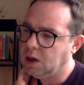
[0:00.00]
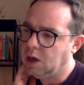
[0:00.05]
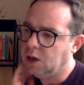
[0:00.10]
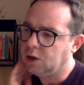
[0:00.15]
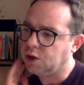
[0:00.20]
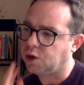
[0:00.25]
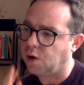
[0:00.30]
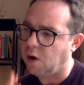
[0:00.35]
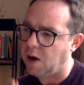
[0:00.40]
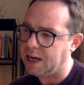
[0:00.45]

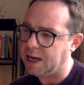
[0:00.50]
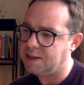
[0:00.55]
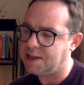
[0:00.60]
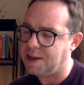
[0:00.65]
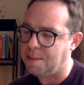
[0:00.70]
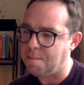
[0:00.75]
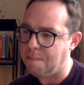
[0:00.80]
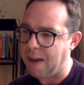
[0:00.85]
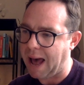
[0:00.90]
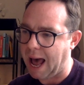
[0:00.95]
trying to
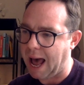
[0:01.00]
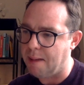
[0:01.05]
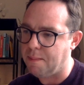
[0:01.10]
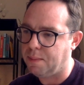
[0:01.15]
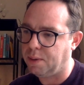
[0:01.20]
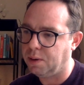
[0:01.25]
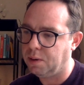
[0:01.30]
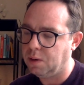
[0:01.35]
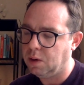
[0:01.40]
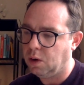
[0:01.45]
map
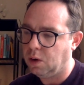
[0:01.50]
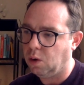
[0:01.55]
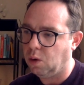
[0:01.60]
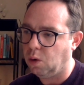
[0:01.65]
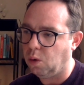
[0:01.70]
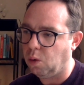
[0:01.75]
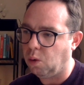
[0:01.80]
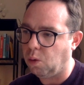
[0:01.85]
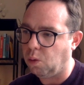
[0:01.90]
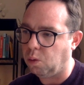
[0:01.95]

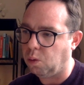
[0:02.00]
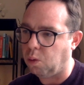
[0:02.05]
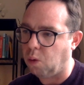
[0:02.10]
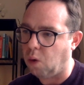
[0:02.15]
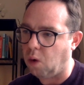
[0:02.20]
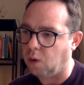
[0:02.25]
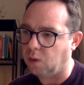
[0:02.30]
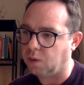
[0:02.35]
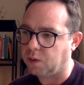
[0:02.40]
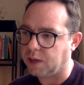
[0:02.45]

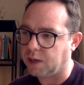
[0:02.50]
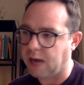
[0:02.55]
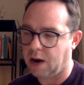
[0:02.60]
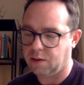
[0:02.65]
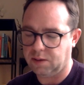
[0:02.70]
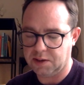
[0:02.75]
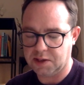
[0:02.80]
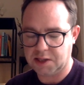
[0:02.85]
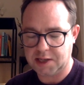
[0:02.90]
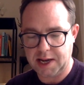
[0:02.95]
what the
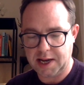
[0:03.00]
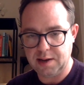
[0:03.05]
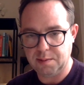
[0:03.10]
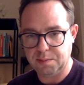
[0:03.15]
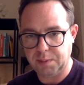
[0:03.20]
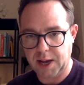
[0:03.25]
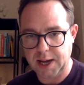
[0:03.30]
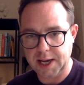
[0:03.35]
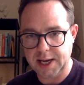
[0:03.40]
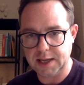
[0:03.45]
current state of
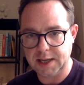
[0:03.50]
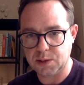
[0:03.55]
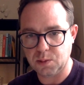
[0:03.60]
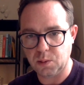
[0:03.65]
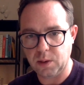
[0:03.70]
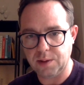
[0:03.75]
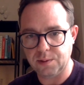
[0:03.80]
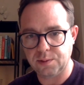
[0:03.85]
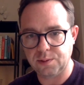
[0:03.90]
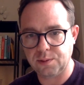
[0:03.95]
play is
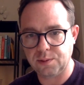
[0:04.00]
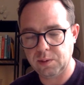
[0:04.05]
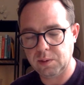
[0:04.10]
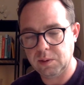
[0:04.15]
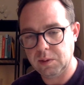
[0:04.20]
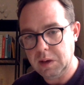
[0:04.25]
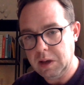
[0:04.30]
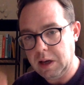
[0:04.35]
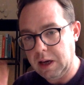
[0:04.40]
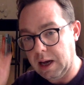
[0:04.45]
with
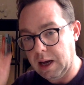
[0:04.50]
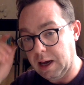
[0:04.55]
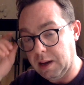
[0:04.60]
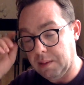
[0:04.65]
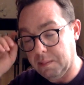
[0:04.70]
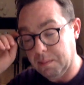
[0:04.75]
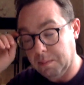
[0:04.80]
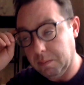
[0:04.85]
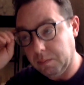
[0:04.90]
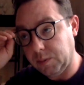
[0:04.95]

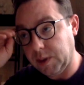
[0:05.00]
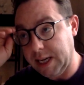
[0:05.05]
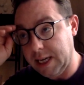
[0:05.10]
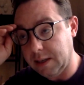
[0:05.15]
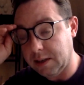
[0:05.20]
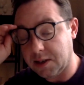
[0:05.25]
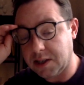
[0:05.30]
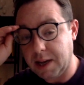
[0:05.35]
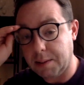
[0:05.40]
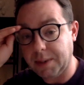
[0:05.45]
the
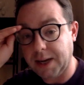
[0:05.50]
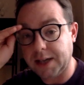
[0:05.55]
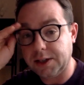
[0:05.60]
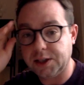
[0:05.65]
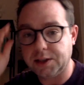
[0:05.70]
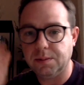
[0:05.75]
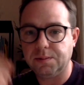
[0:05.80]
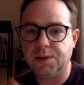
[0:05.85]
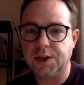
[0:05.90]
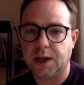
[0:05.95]

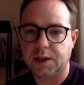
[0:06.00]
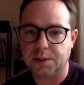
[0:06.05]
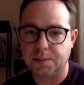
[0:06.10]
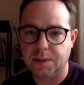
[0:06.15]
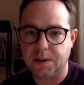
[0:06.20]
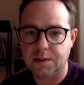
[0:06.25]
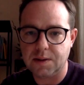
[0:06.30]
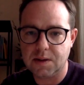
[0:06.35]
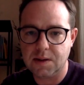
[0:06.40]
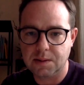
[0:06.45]
dissemination of
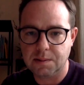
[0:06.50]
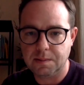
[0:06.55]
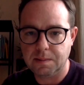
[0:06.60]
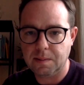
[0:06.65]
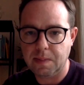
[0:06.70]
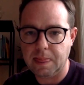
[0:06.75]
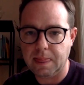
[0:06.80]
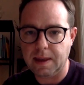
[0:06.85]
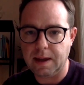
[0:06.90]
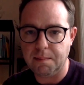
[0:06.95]
judgments
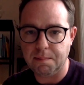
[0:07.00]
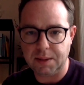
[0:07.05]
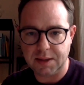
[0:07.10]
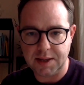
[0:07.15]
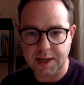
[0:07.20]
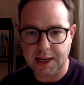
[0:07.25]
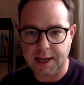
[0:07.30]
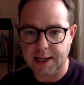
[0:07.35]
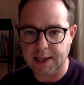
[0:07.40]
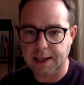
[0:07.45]
in
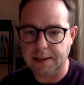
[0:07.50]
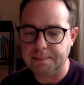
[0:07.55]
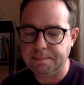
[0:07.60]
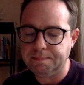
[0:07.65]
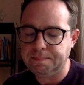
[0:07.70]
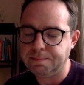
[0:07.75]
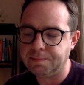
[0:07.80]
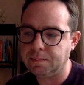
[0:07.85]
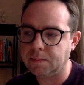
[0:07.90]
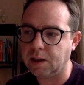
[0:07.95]
particular
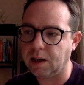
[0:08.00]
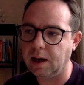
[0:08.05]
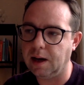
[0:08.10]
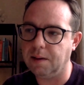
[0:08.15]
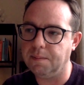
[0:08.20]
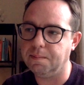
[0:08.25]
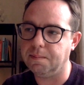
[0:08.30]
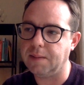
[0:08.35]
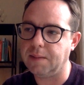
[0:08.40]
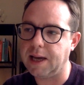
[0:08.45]

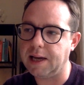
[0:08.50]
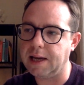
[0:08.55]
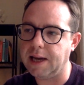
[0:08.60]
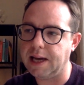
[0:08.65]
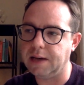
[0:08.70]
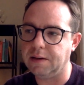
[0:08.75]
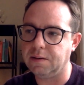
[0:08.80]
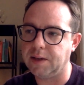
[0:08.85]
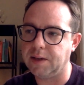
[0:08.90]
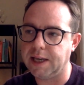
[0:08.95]

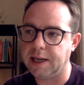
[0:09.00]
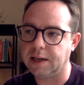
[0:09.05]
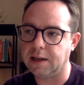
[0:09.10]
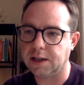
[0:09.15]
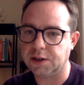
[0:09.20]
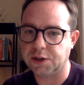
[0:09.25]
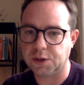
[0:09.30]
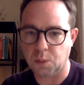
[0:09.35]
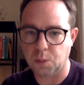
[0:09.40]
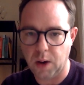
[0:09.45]
in the
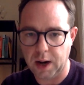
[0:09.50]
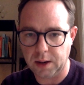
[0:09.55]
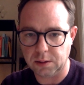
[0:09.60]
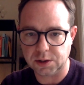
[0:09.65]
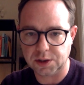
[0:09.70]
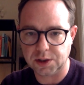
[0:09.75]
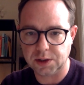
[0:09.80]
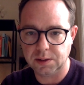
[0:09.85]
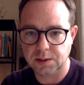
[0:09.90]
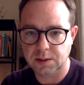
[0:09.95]
English and
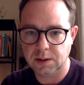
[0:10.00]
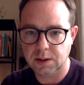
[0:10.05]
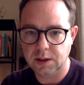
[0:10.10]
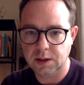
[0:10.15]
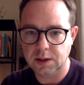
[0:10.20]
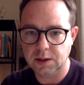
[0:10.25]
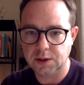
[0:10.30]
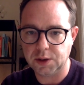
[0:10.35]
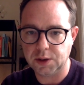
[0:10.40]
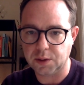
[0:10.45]
Welsh
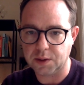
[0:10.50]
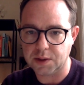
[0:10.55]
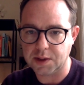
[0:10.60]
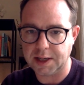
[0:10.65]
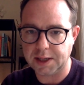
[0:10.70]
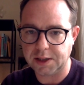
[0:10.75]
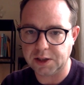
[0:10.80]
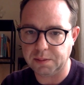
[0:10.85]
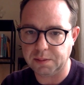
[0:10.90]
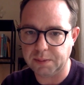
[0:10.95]

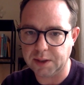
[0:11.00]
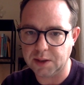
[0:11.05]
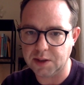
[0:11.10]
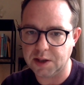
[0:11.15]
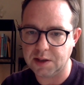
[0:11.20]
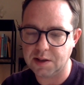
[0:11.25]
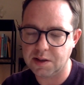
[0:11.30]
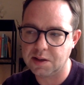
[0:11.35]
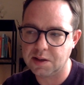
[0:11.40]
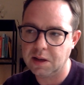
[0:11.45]
jurisdiction, because
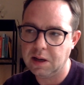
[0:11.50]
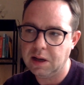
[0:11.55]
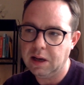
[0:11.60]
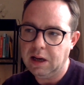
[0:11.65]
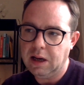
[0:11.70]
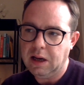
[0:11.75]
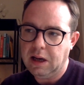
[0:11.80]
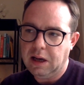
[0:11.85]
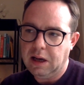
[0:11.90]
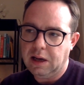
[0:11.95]

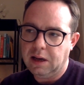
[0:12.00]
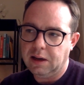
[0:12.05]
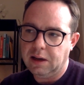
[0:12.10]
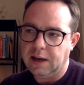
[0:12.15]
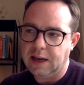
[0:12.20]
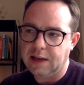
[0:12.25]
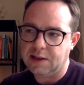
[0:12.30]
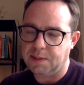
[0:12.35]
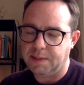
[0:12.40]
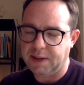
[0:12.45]

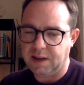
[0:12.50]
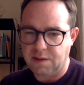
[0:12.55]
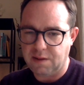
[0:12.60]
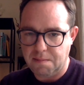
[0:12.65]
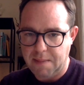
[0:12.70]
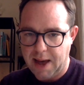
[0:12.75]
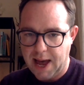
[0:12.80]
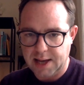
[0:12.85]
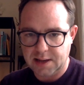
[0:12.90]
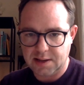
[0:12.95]
it's a bit of a
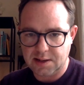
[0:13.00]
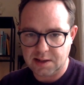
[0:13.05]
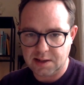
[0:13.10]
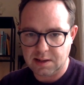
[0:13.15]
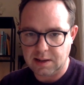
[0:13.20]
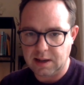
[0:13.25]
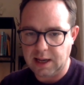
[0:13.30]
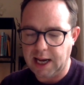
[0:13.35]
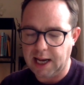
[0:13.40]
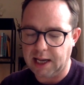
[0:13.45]

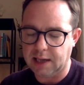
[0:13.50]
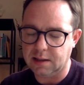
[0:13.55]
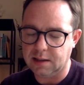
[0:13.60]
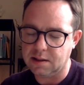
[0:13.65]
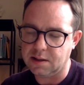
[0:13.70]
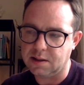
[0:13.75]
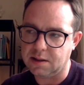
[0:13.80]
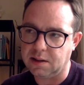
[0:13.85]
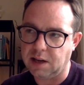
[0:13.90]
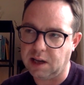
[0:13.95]
mess
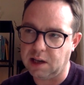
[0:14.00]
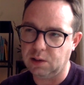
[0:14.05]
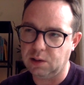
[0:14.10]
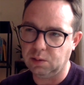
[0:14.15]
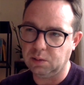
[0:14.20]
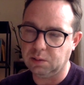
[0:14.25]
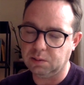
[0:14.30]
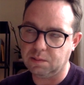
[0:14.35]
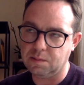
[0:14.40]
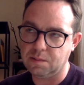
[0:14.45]
and
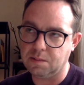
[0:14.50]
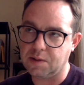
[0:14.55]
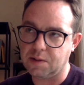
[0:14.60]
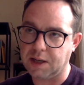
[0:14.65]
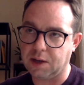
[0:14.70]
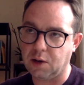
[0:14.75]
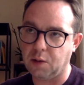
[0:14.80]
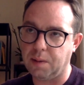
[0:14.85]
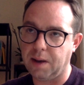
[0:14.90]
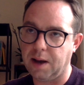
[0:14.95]
no
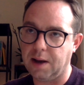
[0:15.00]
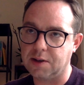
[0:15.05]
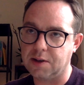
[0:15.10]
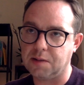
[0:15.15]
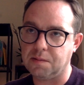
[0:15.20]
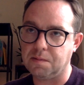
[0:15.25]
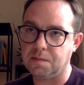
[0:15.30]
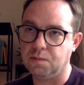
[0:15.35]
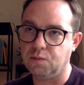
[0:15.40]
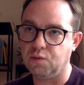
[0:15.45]
single
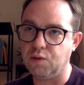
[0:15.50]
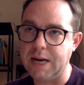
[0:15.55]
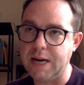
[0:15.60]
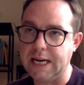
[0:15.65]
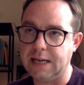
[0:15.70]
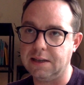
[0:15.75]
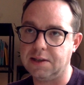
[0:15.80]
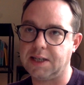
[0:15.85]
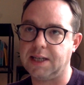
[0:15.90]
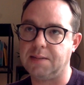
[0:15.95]
person
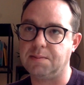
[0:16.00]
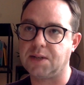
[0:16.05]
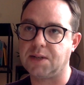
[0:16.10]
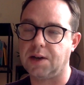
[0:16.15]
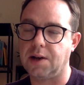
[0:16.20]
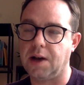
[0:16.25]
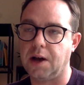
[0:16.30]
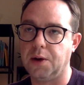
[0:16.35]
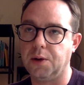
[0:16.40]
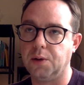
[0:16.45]
really seems to
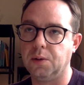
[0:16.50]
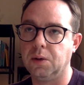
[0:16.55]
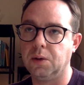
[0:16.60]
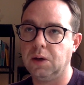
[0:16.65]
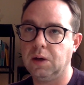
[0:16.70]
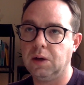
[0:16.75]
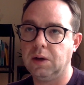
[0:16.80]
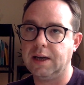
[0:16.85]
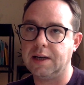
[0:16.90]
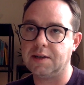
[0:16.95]
know
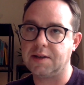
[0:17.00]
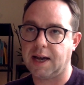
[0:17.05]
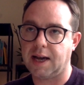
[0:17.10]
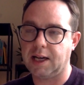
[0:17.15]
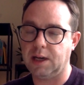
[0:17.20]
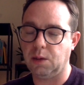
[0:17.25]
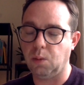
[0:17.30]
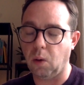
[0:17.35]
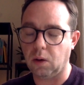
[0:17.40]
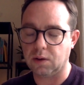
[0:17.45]

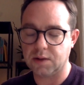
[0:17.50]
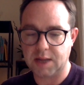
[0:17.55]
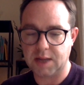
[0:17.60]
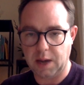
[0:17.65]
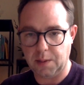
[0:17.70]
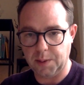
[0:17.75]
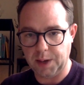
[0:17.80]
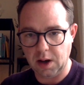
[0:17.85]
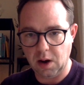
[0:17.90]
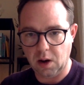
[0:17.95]
exactly what's
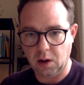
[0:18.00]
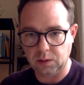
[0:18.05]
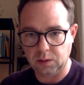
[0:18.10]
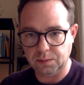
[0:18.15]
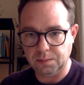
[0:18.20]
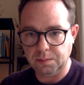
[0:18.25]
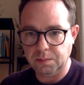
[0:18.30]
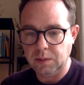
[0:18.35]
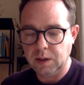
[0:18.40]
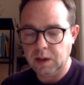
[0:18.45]
going on,
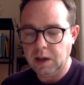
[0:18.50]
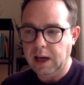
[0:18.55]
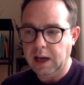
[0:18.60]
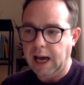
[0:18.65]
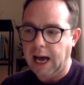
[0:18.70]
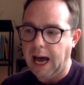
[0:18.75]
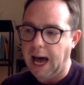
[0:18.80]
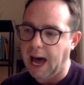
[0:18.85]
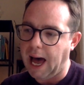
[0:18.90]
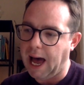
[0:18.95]

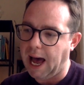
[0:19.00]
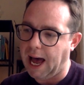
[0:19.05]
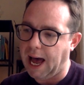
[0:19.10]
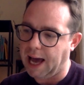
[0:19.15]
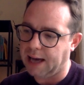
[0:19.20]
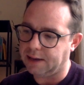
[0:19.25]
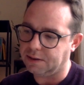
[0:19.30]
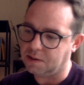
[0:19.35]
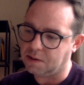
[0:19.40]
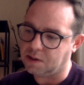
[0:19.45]

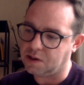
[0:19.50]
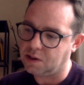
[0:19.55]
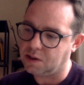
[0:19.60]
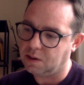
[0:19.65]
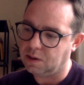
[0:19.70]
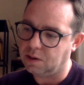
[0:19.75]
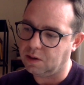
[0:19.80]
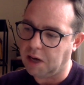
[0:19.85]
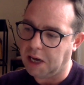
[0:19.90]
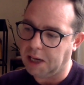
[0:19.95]
and
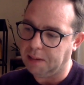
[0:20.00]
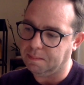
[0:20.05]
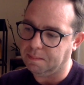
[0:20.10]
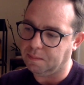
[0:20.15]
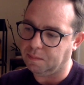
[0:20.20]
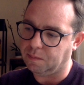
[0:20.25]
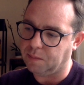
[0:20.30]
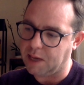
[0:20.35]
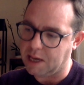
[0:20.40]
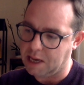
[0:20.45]

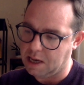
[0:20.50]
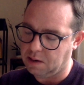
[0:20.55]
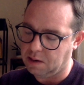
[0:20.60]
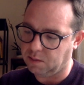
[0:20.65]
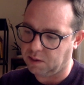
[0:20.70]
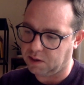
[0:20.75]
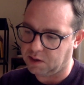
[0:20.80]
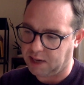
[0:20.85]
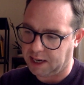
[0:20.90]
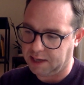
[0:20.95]
the
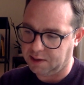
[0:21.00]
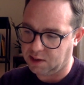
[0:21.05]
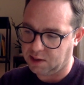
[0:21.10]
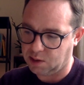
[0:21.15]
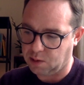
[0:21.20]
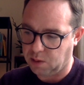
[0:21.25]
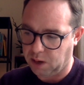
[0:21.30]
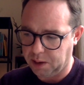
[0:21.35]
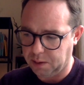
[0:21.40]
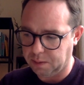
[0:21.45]
status
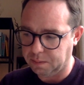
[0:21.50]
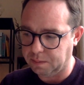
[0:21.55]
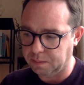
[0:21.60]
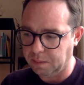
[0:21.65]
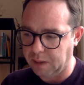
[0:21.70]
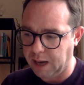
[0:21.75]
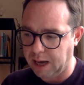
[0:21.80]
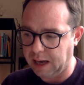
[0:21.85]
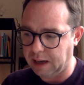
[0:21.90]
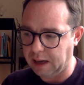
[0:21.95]
quo
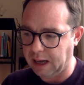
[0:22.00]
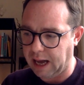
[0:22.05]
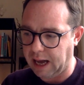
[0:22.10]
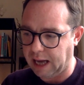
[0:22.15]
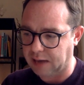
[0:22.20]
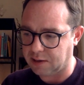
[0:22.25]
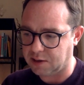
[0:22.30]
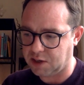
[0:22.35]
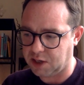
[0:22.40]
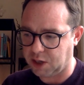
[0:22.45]

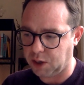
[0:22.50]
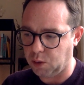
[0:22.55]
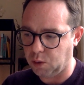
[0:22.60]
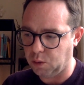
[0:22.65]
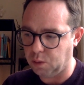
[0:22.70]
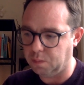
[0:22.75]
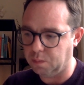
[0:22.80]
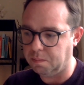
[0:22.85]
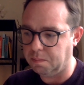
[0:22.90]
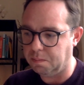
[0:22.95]
has
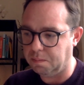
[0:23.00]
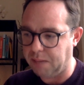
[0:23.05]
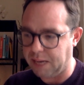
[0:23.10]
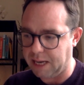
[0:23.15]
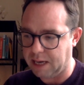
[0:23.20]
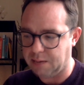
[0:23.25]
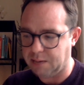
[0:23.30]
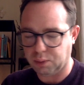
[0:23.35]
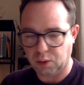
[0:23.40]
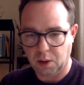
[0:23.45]
2
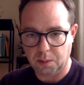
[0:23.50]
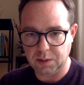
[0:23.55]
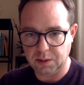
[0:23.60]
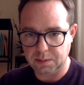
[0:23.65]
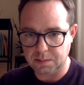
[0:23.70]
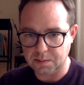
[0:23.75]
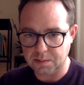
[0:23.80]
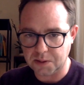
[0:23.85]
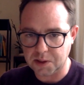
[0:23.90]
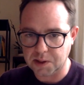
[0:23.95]
big
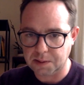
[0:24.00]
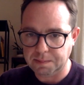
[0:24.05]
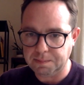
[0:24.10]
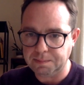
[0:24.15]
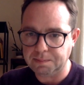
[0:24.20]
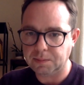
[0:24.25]
problems,